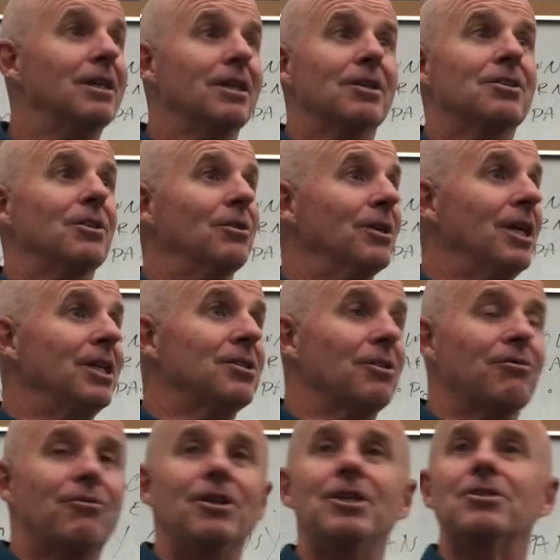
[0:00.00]
So it's a
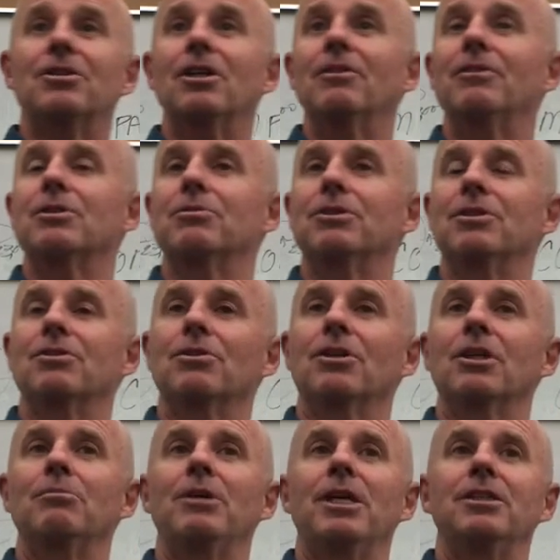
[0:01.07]
free service with this
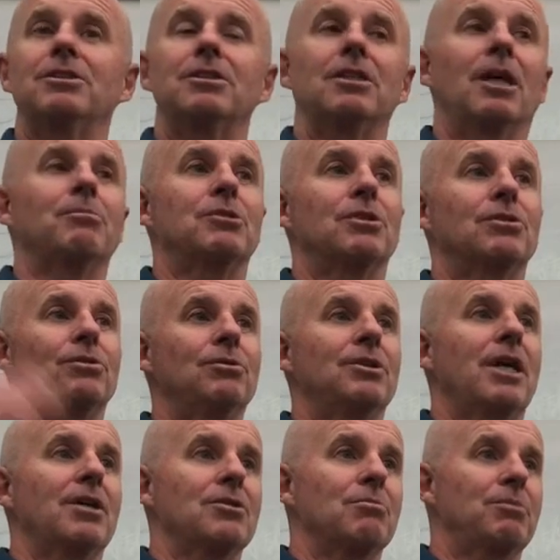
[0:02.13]
automation, up to
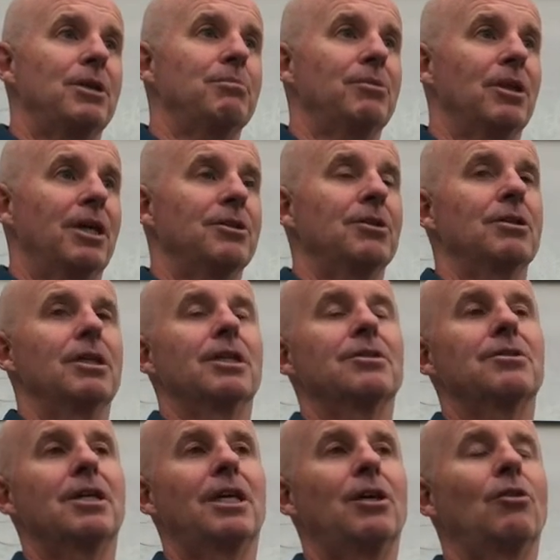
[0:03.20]
2,000 people on your
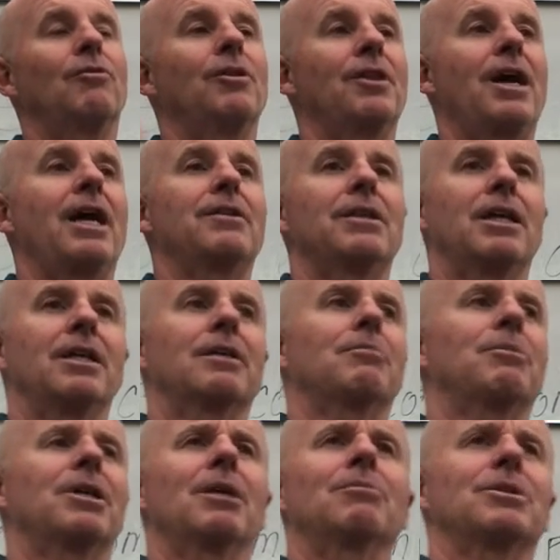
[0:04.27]
list. And over that, then it
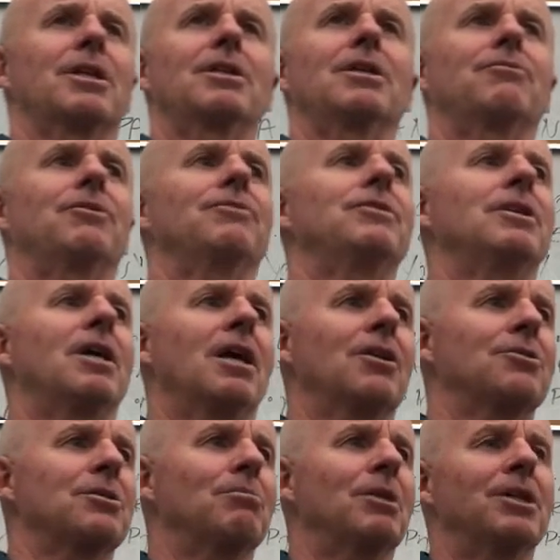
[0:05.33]
becomes, I think,
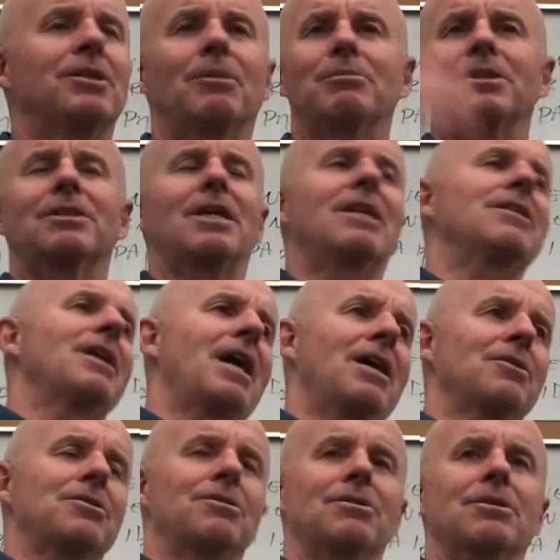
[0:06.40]
$50 a month, up to
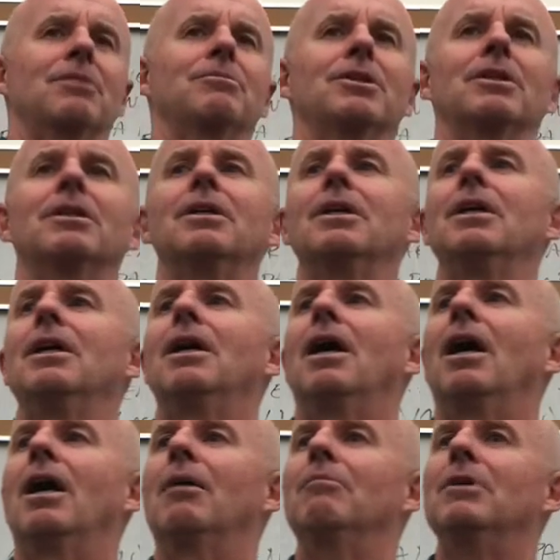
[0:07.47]
10,000 or something.
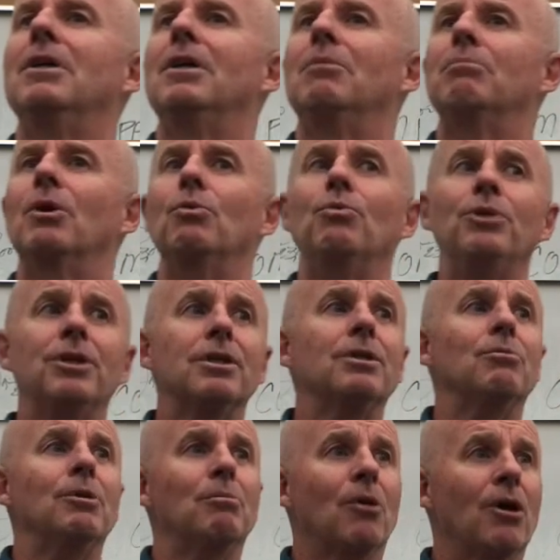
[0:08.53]
But really
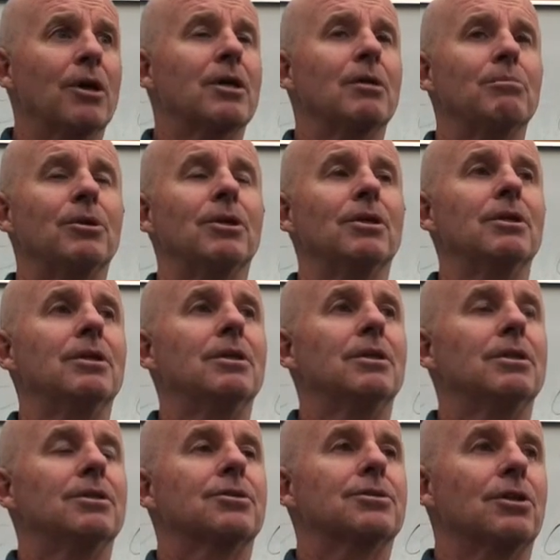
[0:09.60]
remarkable
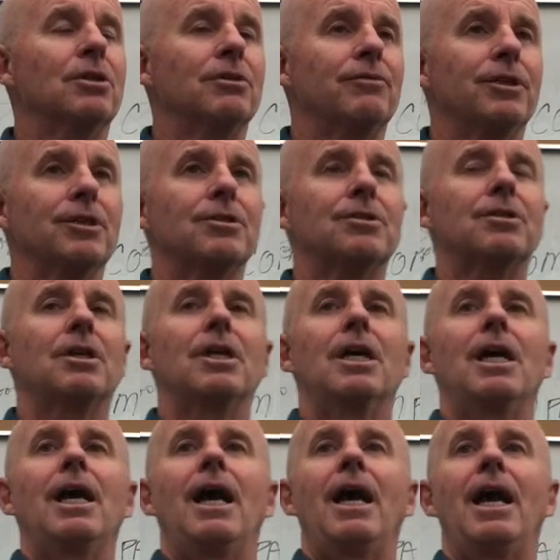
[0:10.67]
service,
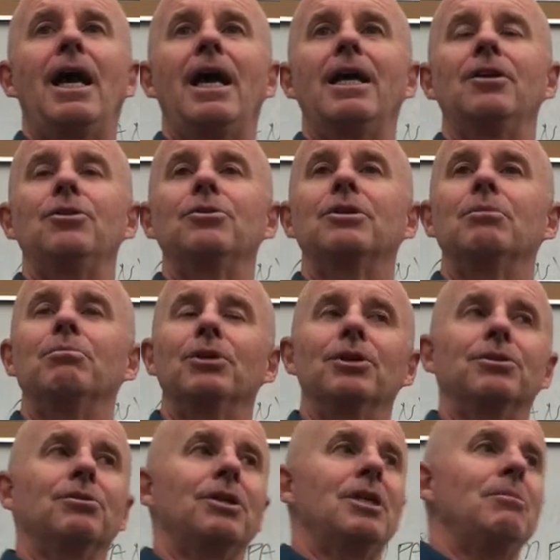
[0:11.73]
and you can
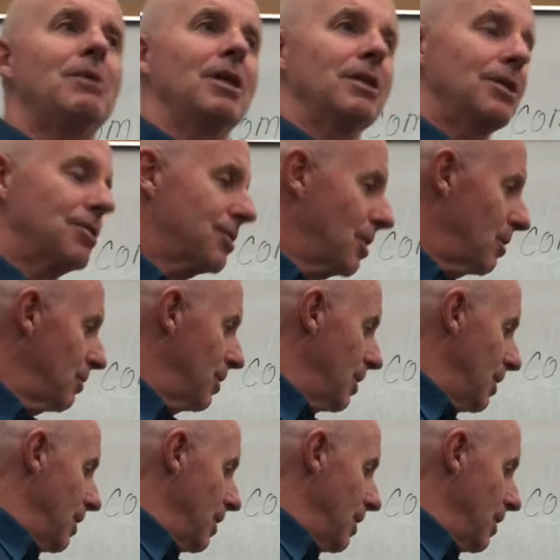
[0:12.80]
build your email list. So